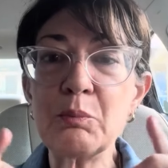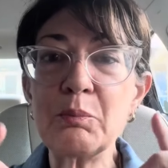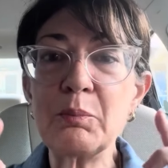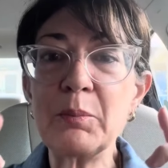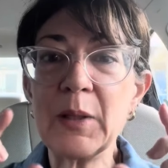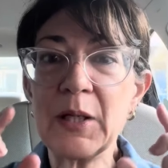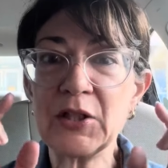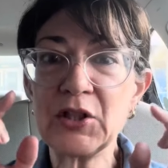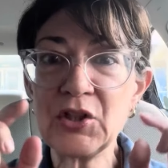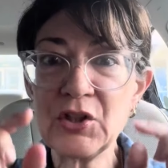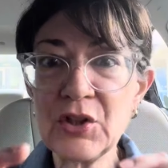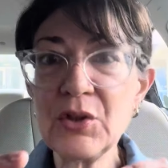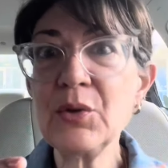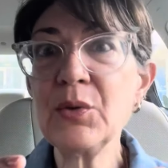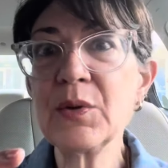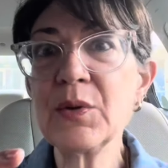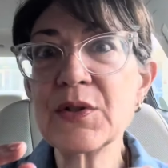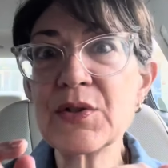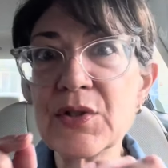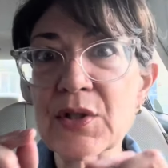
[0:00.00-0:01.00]
but
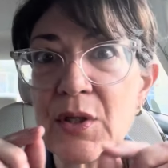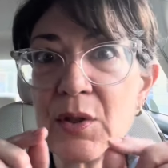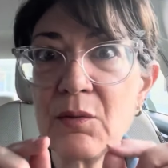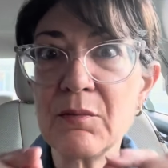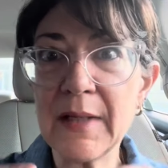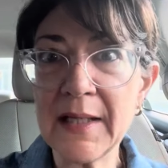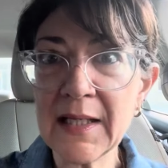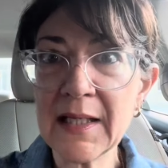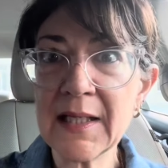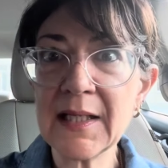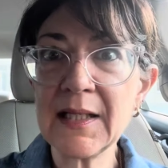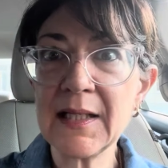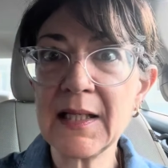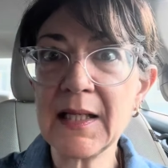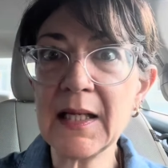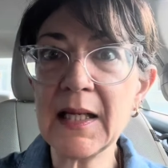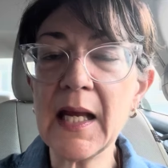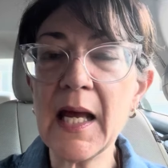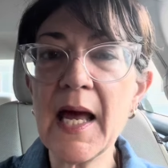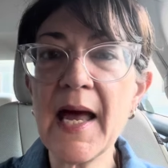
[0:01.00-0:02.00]
you as
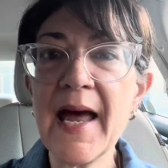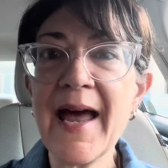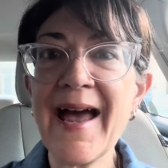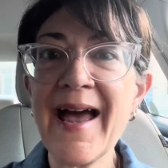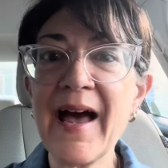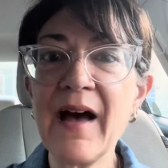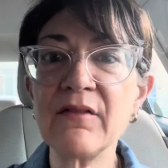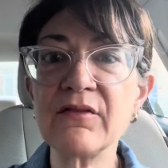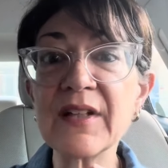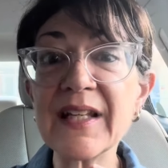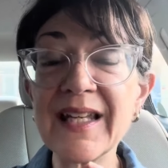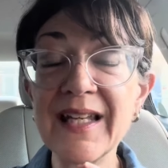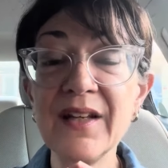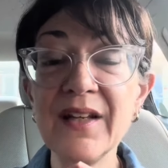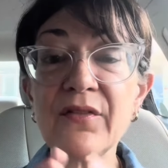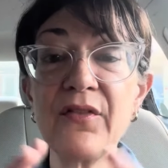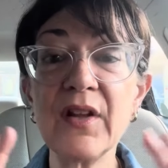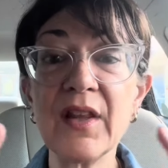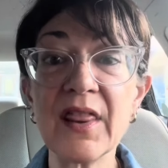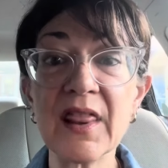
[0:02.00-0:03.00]
humanity have
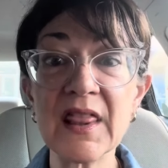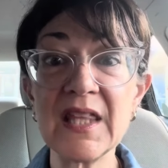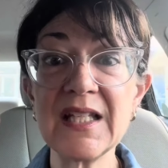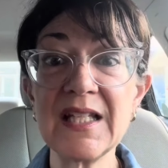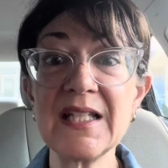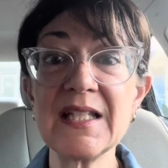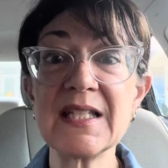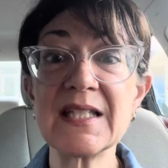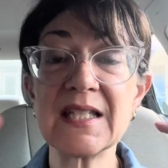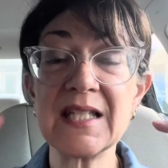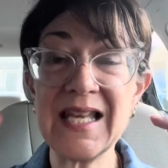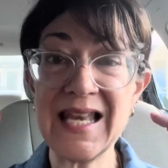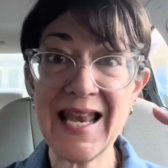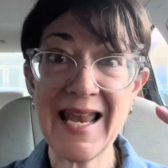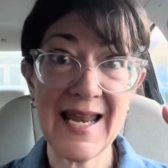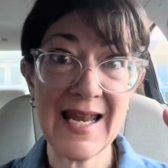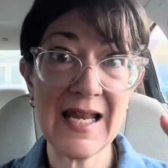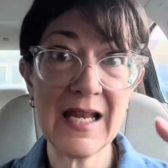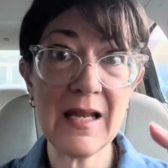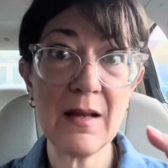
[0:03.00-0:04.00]
given this
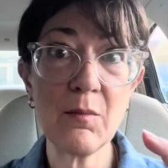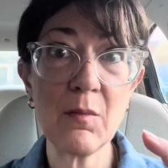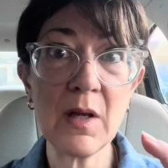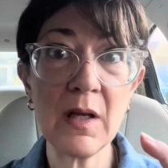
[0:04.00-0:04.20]
name